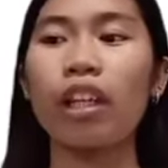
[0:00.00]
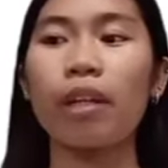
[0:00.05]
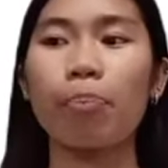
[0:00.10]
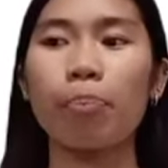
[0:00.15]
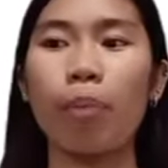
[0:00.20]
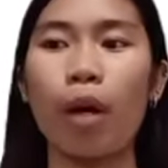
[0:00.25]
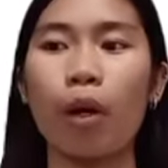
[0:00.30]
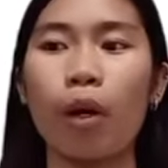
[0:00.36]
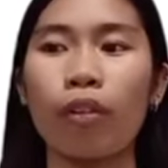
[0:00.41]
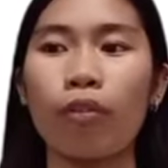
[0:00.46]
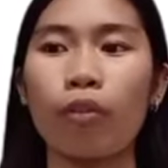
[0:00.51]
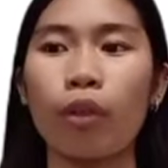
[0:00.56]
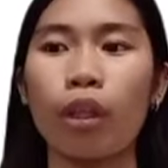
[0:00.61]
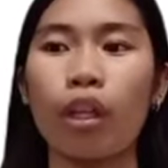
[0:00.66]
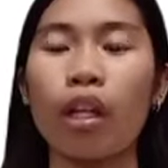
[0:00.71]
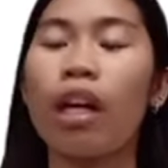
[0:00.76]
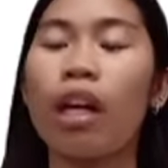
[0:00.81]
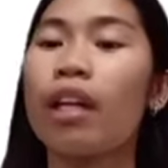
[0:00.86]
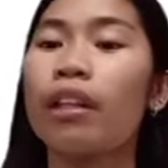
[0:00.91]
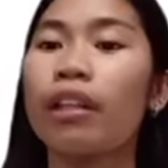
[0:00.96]
and
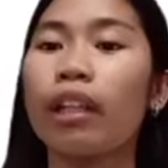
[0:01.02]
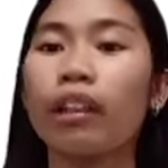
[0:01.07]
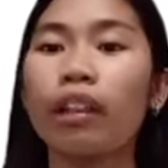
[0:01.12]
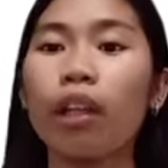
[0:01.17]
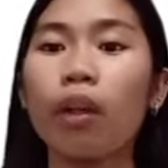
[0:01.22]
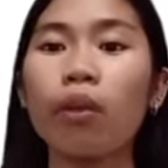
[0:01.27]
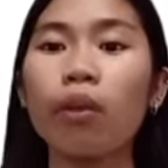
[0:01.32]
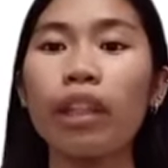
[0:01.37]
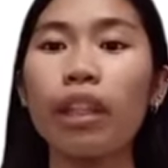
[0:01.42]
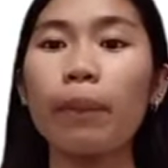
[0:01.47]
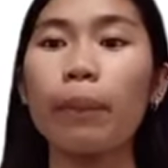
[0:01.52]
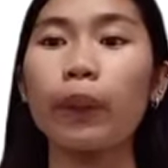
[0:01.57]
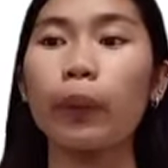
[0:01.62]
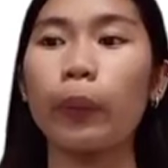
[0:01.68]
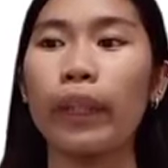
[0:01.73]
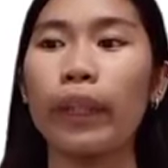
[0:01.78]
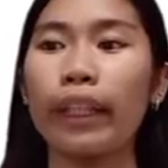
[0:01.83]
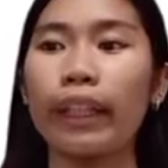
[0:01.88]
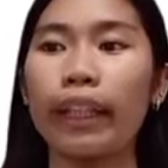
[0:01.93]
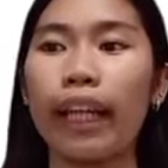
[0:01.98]
powerful, not only
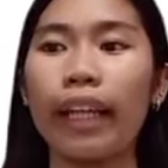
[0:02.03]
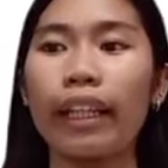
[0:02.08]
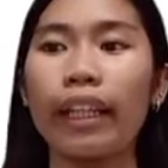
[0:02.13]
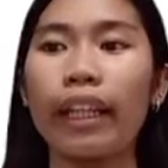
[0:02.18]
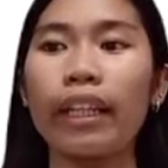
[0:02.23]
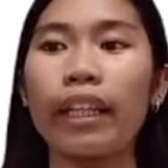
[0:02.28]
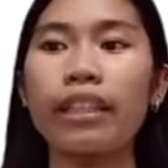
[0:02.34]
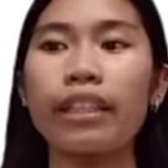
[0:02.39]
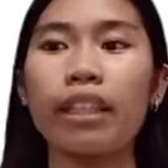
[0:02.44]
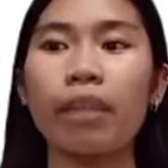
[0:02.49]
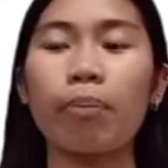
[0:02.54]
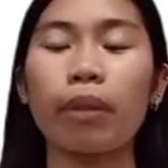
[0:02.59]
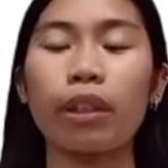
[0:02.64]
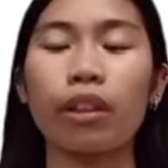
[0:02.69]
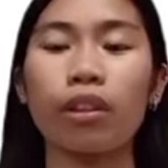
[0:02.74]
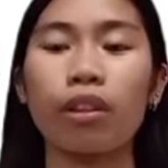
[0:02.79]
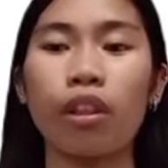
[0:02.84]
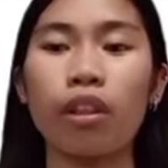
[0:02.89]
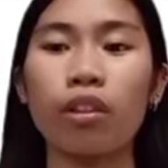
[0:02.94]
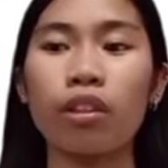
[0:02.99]
between clients and
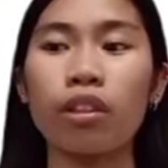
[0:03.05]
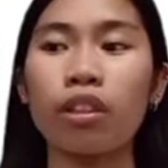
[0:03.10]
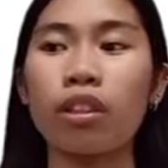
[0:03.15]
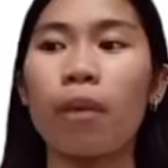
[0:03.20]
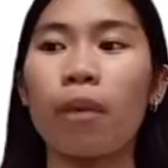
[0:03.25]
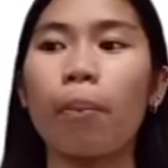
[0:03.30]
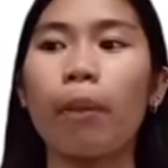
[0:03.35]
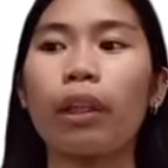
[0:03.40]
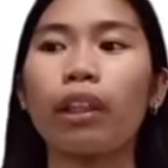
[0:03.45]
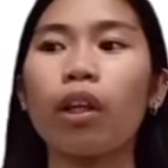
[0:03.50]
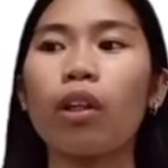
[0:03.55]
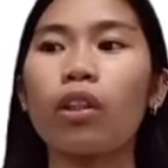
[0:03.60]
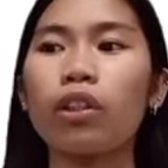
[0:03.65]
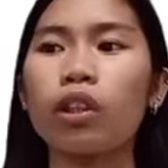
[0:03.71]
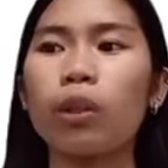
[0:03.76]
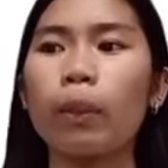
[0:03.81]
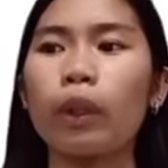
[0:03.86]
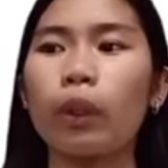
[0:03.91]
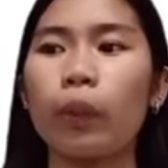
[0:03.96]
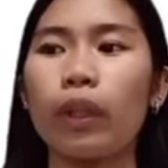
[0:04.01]
patrons, but also
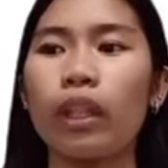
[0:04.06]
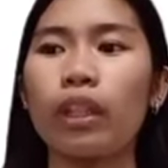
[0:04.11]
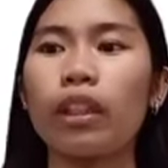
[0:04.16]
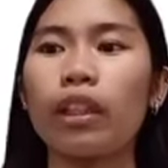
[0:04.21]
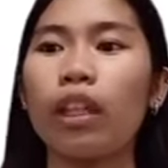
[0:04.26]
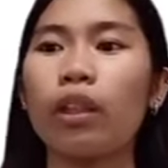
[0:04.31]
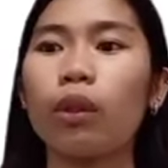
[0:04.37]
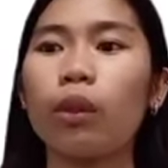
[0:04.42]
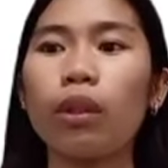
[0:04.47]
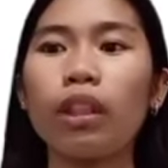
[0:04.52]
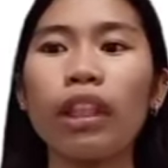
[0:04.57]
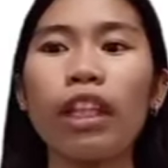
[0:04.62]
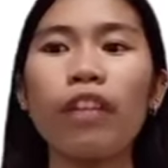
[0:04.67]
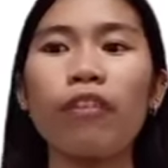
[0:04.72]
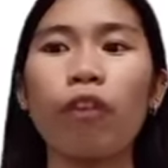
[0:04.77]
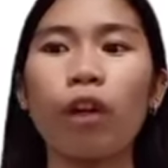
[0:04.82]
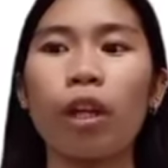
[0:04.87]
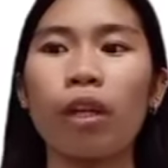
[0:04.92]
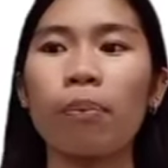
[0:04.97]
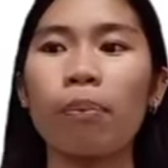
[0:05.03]
between the newly
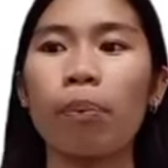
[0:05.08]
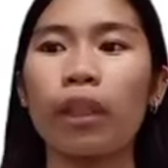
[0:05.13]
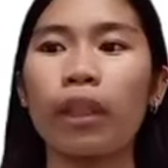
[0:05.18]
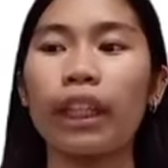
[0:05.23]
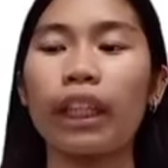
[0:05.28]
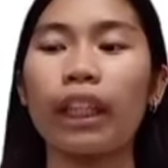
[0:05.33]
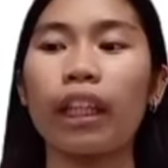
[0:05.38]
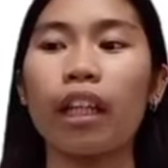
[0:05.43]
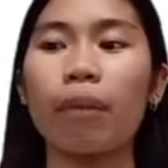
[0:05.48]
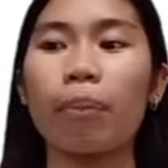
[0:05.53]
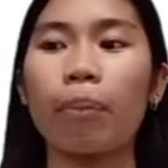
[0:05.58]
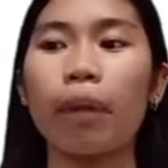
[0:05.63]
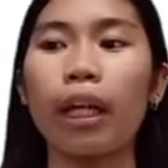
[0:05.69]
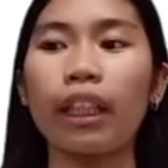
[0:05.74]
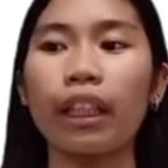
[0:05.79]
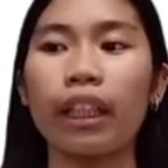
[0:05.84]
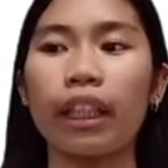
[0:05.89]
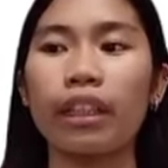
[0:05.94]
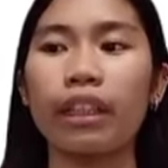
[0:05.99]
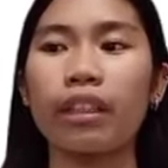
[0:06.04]
formed political
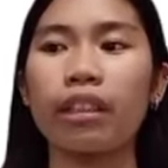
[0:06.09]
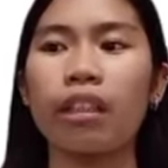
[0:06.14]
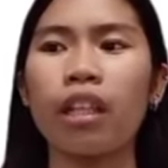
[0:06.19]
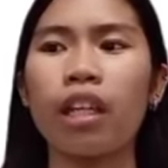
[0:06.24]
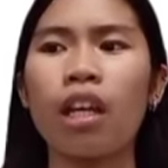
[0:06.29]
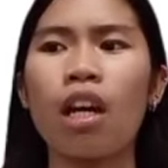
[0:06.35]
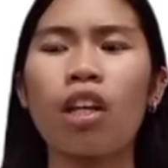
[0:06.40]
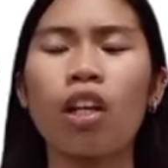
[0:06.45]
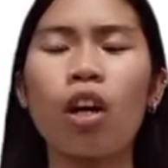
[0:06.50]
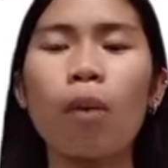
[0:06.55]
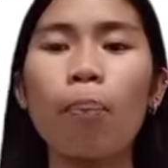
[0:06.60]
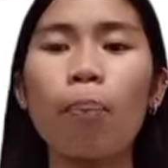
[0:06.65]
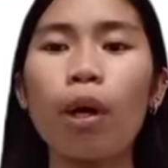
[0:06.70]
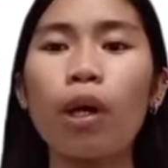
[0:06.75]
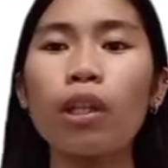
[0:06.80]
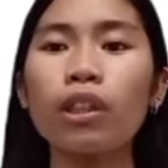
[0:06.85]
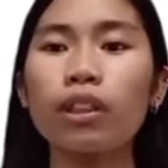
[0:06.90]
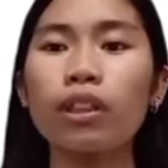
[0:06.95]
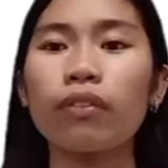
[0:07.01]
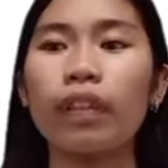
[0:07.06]
parties
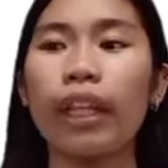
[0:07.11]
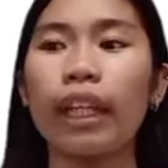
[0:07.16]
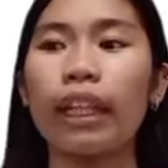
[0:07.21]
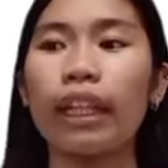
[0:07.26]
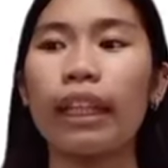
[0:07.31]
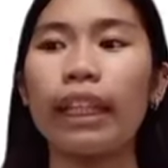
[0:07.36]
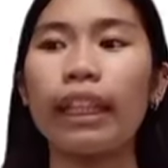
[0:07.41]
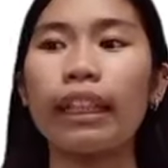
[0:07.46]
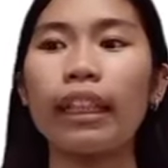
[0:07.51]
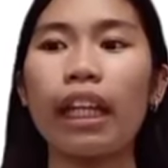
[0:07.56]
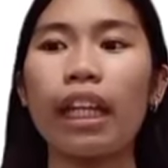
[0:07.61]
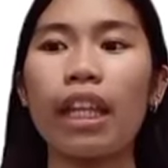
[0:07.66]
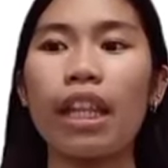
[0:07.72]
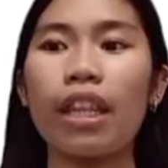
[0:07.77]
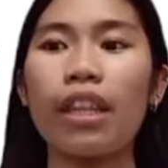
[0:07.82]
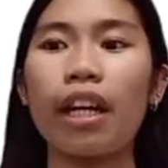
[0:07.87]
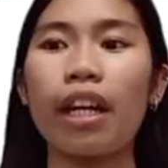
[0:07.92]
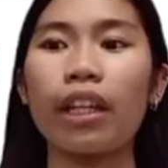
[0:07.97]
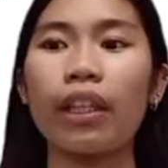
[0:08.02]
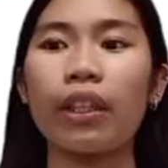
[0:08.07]
composed of the elite and
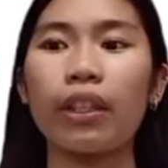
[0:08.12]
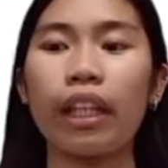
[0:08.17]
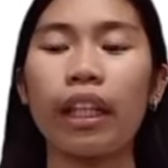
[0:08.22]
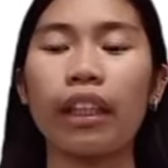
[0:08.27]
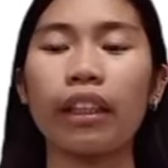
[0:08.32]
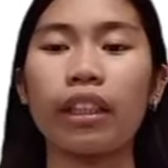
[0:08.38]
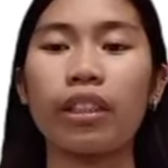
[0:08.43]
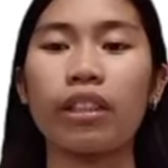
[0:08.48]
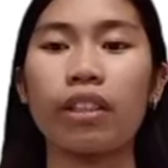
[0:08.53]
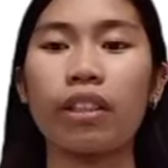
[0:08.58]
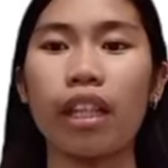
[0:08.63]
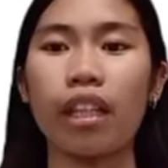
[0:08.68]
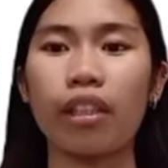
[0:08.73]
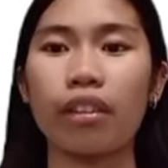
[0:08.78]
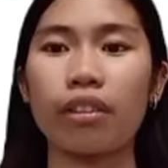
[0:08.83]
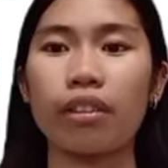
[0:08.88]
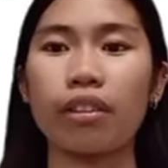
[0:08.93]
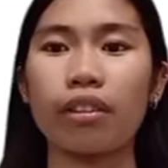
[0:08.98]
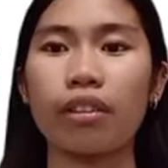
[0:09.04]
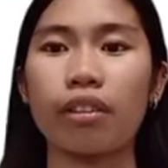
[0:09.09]
the United
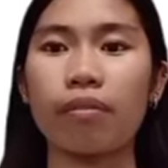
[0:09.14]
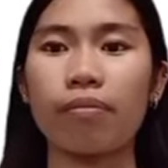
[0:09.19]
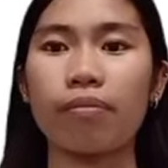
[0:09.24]
States.